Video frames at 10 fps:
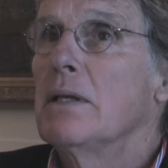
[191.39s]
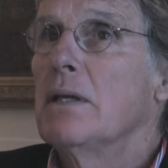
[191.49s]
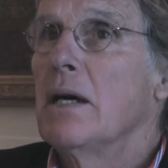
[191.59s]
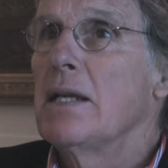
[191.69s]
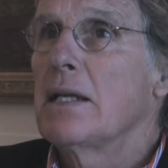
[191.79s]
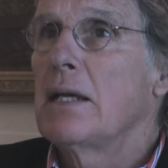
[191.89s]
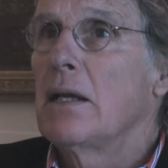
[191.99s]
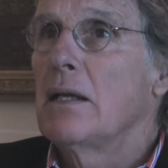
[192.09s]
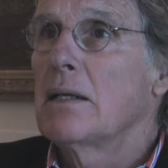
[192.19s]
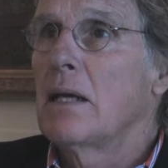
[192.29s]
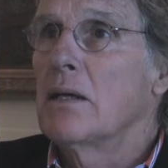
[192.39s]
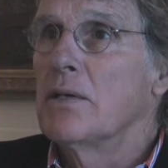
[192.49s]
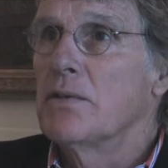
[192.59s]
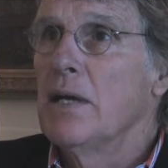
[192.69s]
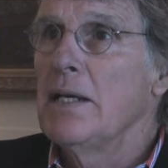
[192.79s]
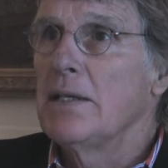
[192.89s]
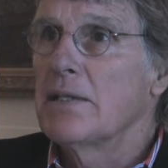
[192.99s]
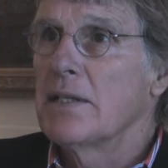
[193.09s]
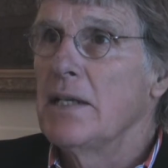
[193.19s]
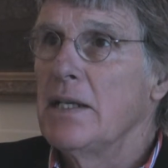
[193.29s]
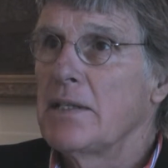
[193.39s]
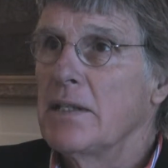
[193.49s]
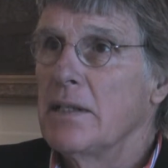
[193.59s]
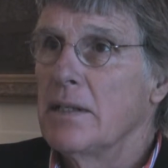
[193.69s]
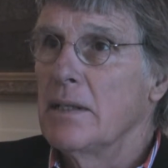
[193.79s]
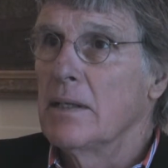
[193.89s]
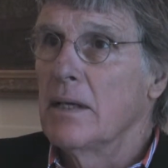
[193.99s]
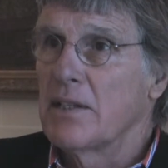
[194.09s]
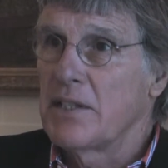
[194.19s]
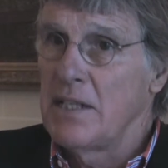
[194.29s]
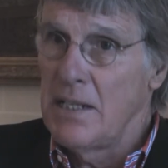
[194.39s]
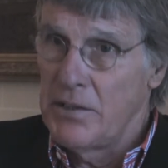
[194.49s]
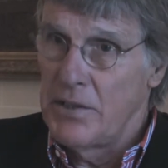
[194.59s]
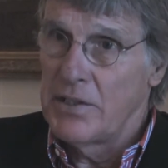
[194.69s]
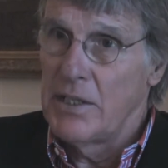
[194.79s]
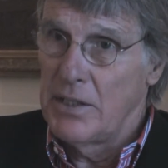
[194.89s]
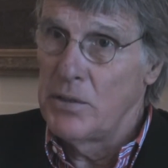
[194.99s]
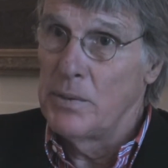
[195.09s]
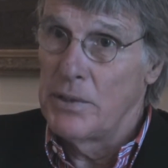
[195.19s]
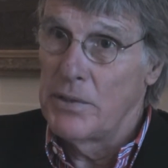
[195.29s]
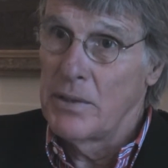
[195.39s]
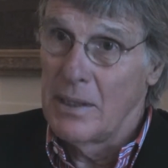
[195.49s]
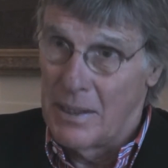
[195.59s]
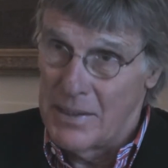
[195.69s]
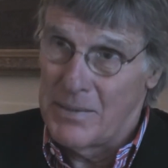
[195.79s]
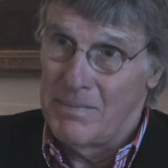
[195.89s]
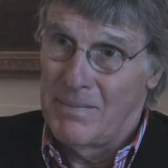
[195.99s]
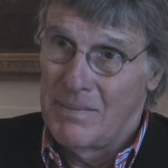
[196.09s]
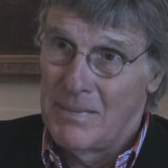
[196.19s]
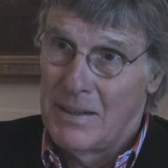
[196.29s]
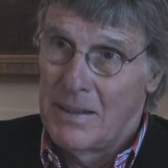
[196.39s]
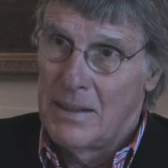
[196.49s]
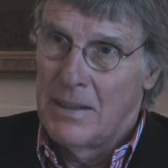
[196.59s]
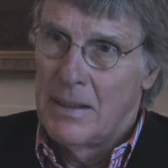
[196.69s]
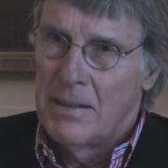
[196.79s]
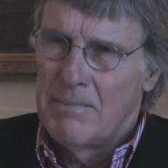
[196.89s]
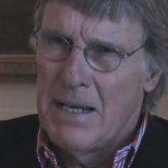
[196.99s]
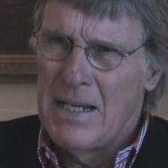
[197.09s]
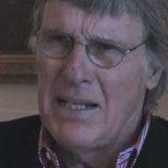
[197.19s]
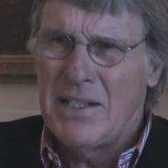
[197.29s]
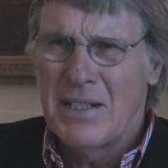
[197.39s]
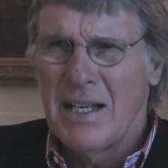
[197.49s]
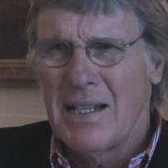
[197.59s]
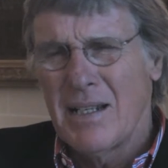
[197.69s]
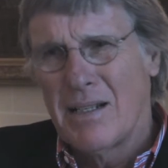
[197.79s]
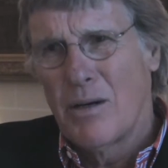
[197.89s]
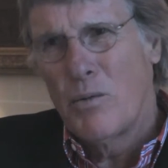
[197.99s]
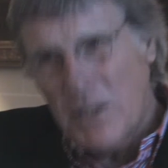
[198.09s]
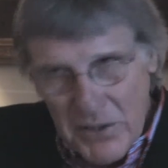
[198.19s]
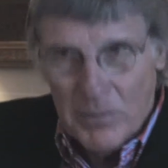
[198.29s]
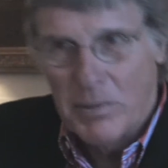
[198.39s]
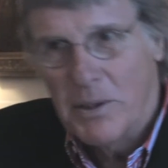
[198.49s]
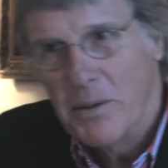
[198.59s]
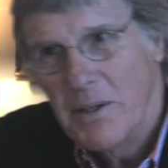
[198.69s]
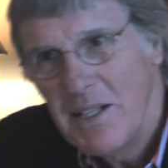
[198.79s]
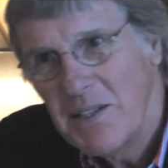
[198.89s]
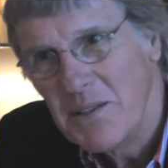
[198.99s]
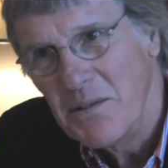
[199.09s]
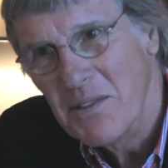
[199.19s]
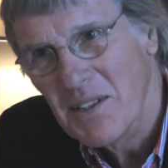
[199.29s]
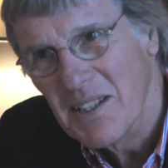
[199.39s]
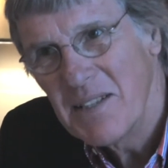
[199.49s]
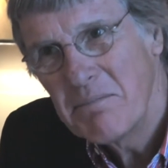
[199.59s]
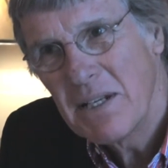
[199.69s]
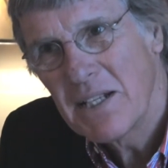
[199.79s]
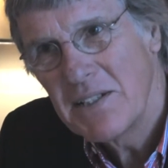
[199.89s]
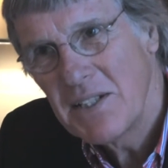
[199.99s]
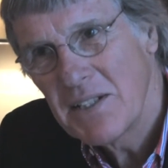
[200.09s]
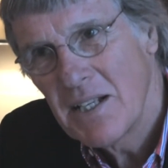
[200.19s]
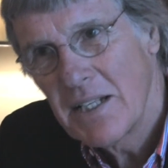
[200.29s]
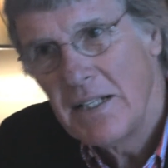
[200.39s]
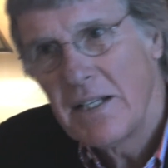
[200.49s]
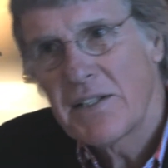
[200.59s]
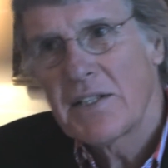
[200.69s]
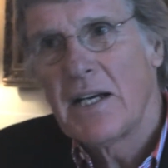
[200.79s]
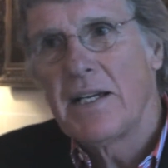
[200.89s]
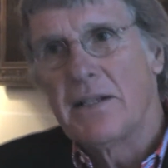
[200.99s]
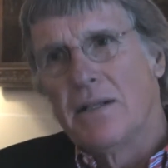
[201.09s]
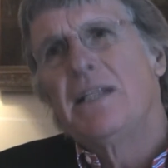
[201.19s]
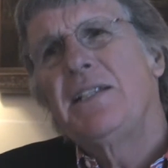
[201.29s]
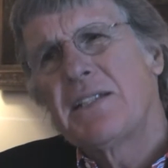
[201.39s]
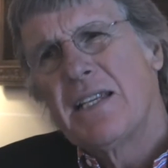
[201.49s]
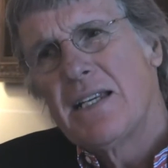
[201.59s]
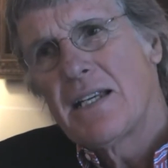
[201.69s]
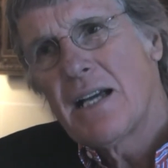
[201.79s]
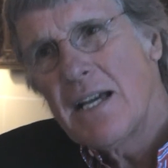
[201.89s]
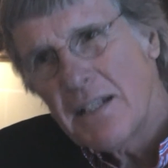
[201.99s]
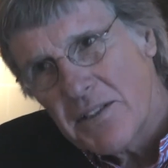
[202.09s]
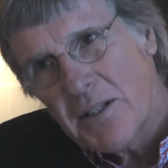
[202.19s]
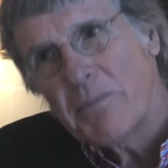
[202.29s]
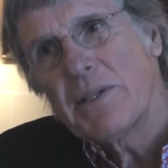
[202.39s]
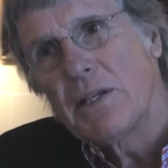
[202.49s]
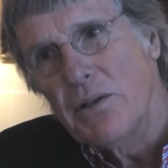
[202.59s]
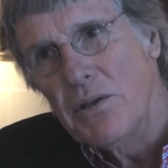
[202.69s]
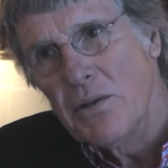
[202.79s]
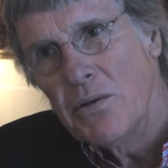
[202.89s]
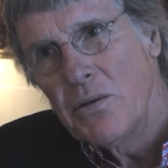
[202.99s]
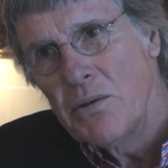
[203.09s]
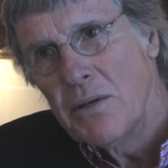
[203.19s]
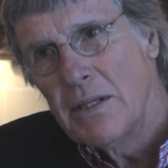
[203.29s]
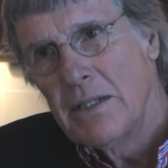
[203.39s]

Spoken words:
I think Keller's right to say Assange is not doing journalism. And he's not a whistleblower either, really, because he's not an insider. He's kind of something new